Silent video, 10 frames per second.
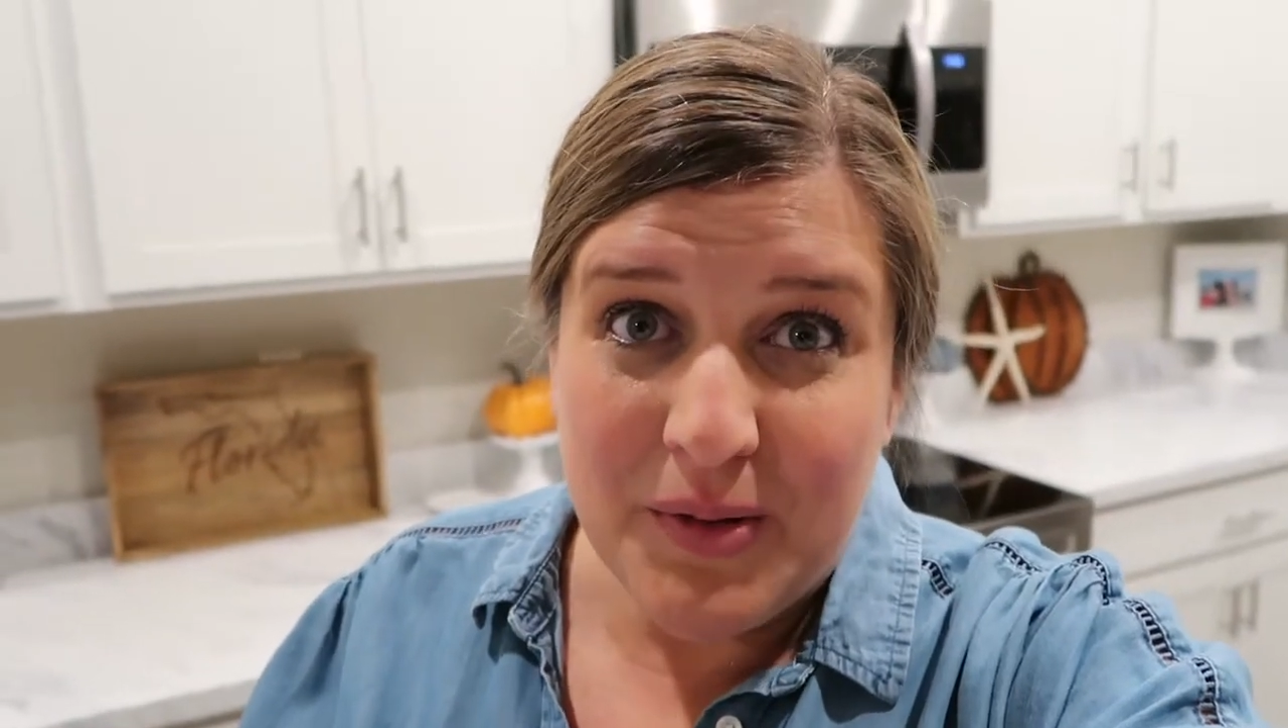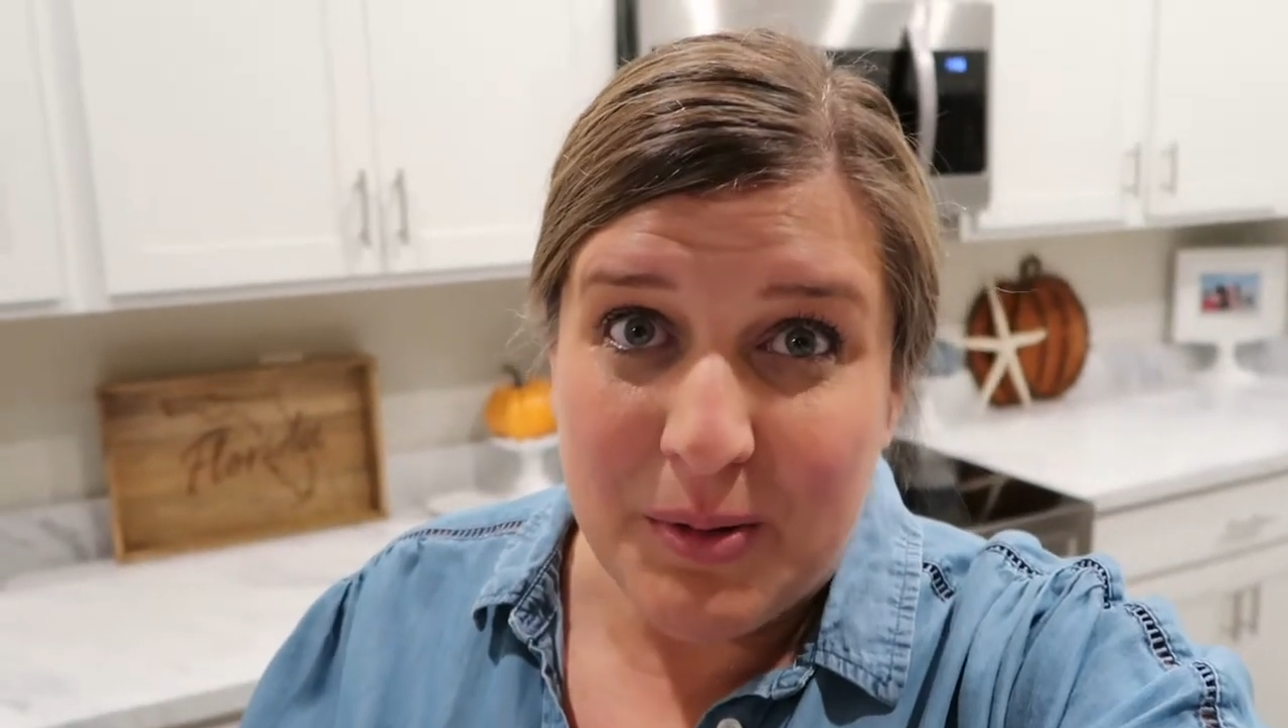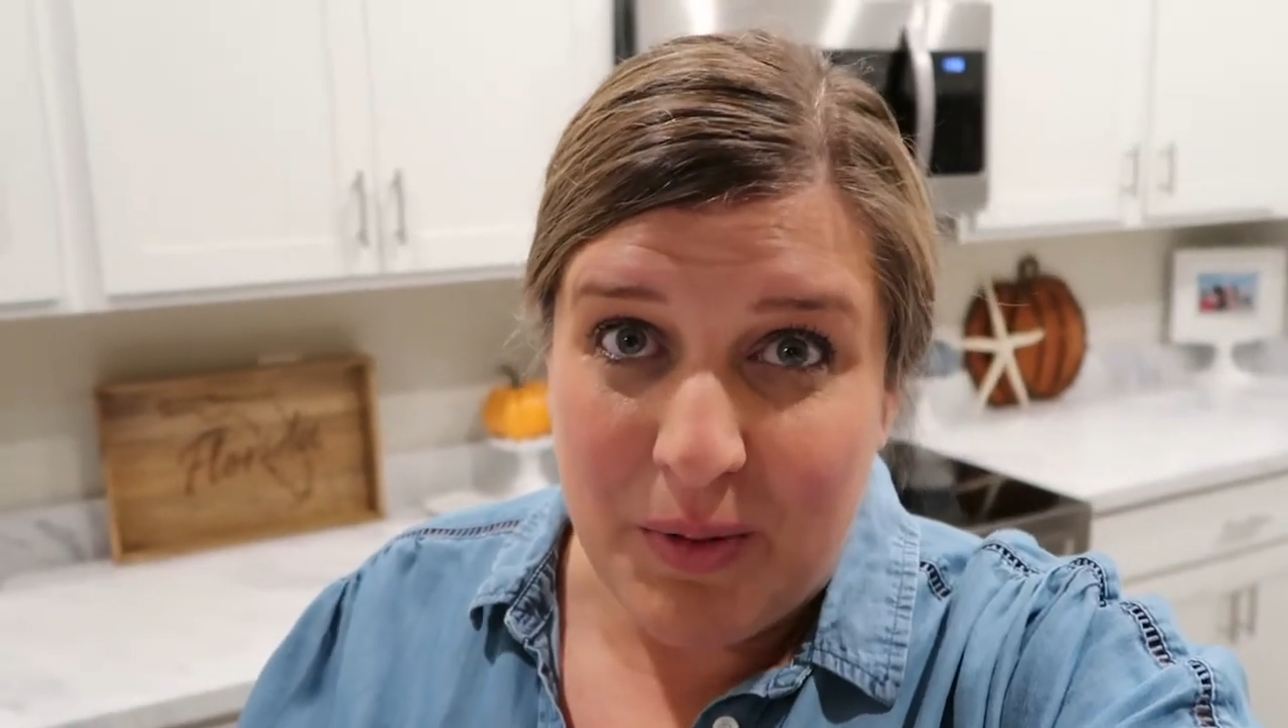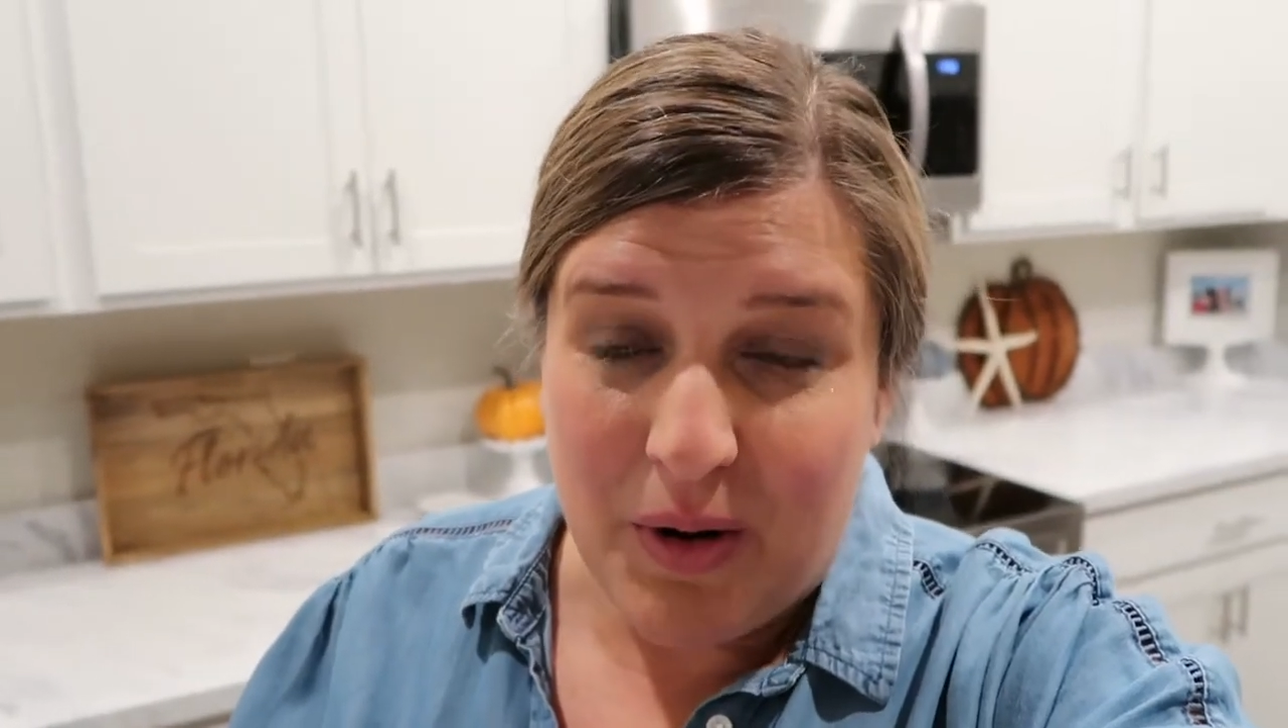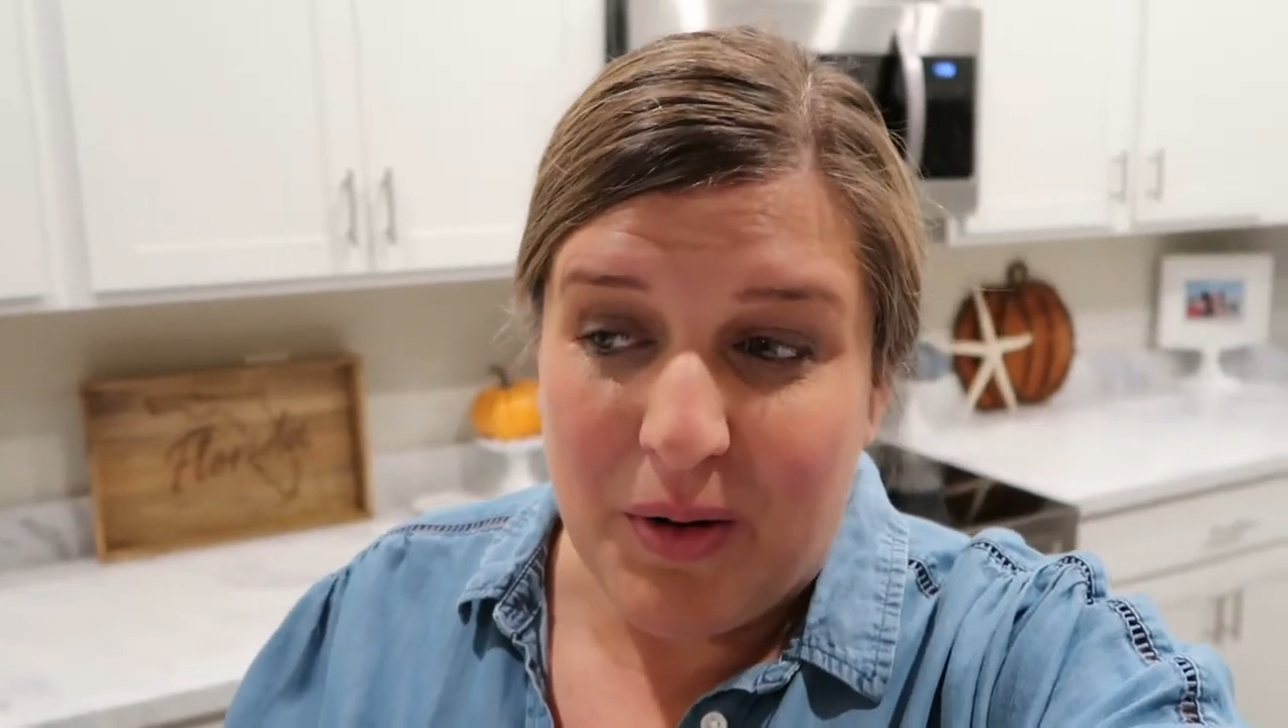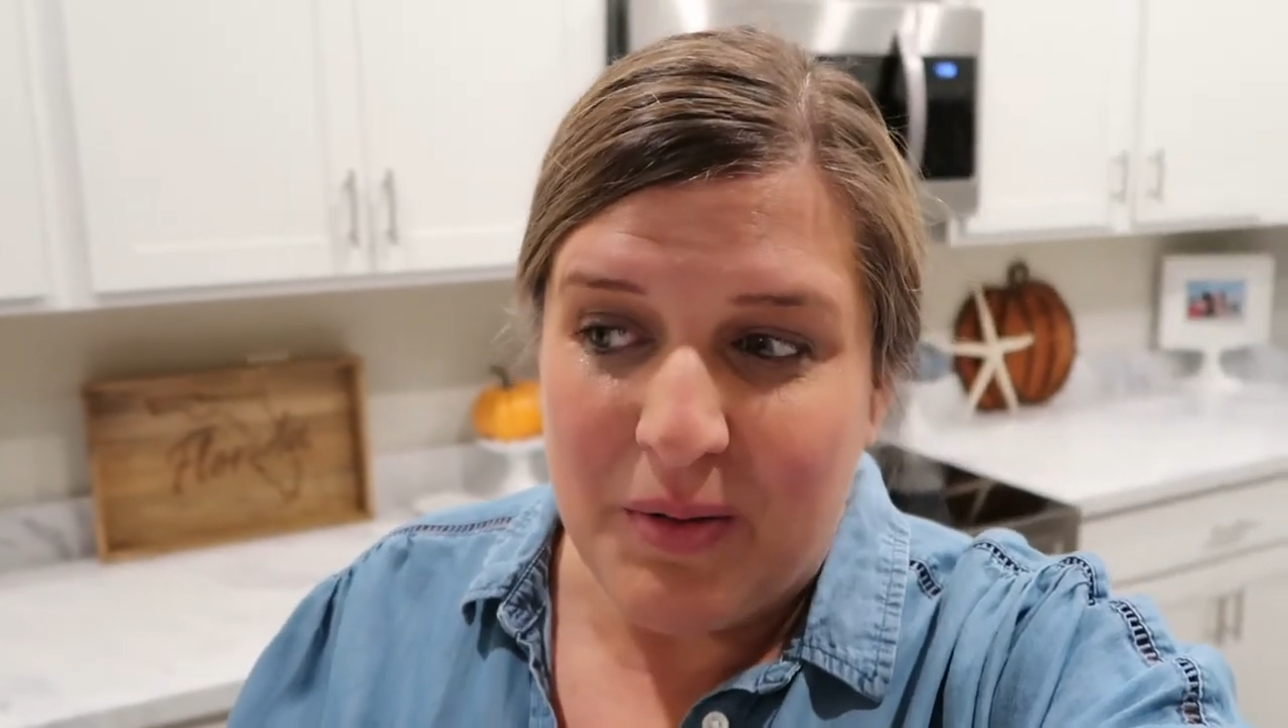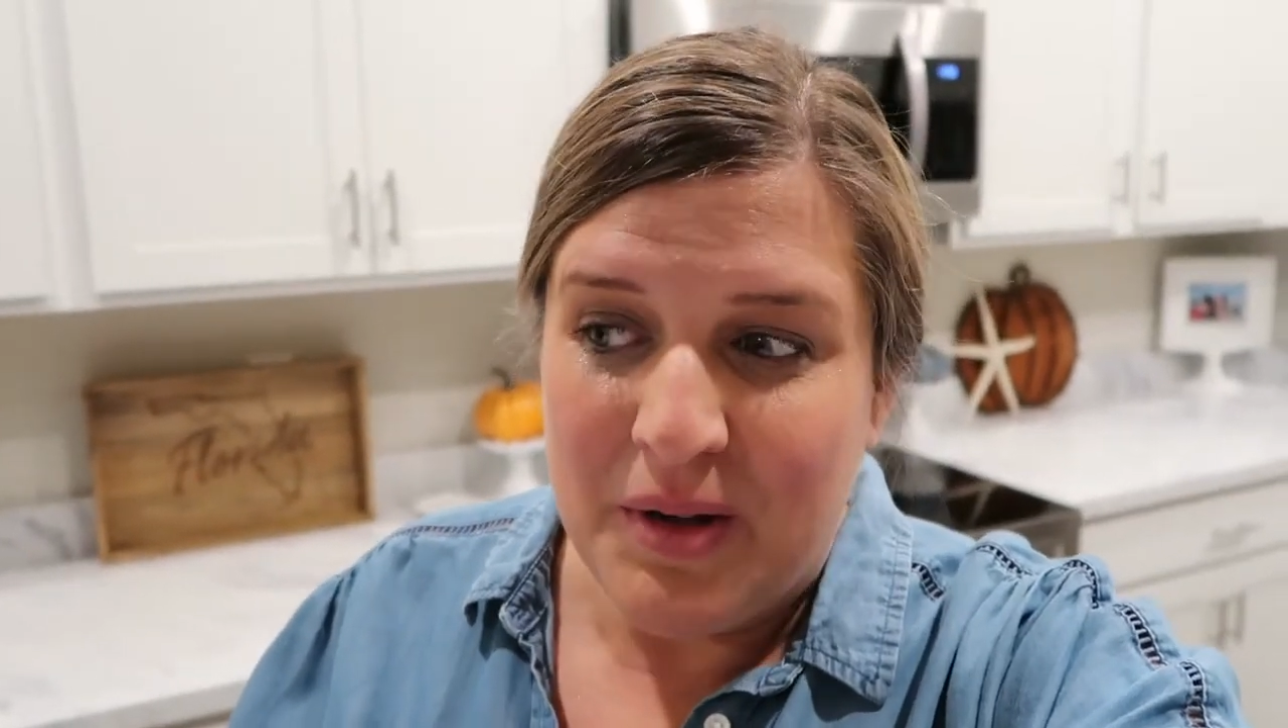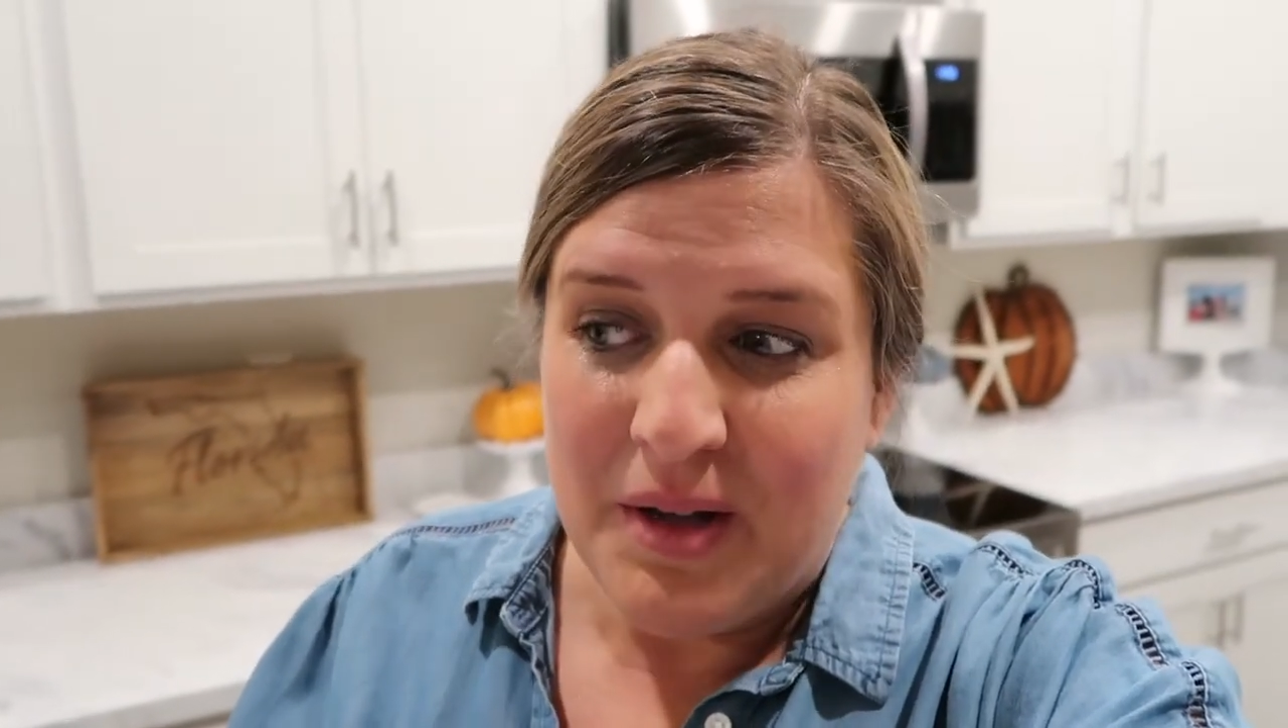tomorrow